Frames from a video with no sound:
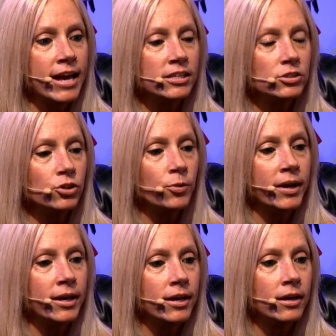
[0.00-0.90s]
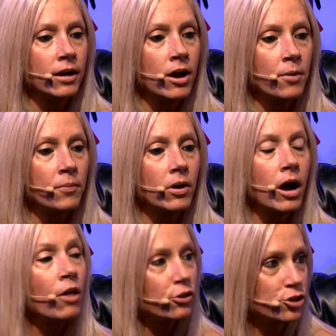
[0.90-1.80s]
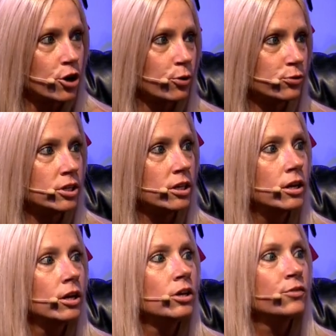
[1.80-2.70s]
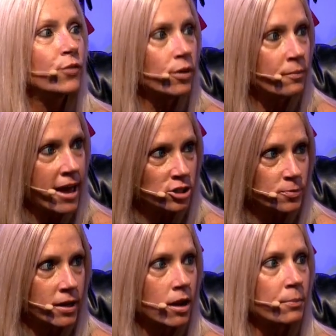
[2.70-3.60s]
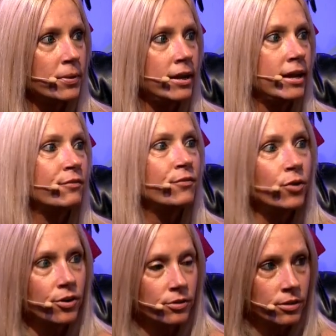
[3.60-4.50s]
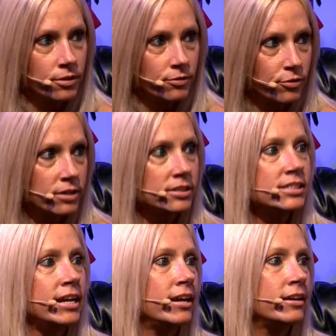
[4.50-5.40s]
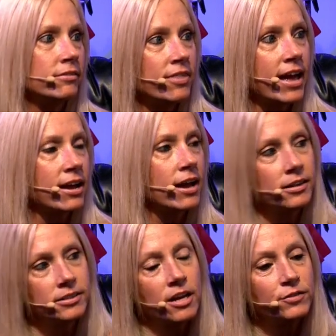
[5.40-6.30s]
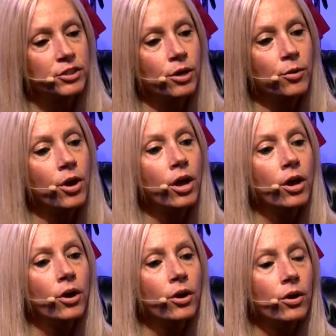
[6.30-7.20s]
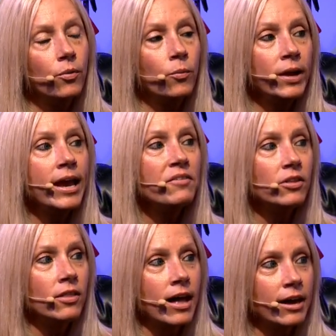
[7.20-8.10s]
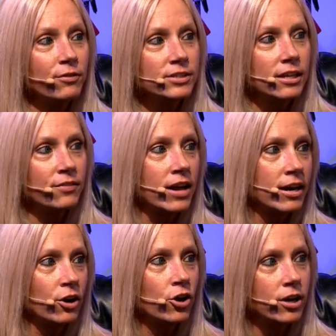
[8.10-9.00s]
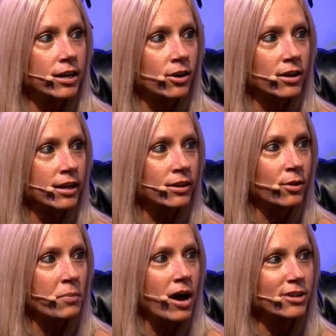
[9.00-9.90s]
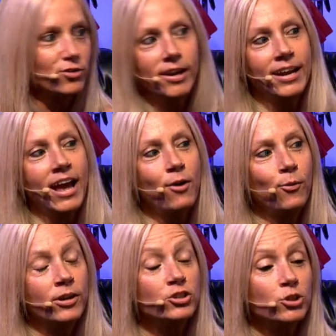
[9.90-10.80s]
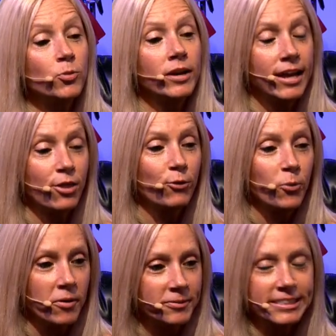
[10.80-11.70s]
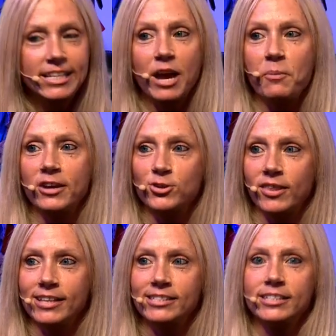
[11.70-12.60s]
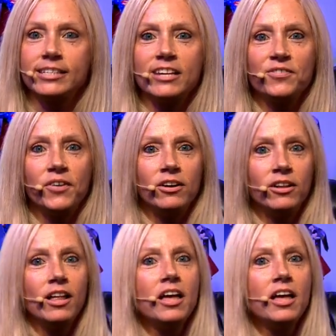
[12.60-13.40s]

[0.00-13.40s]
at doing other shows for the management company and for the real estate and that kind of stuff. So we have a lot of stuff kind of cooking in the pots right now. We just want to get through Women's Day, make sure that's successful,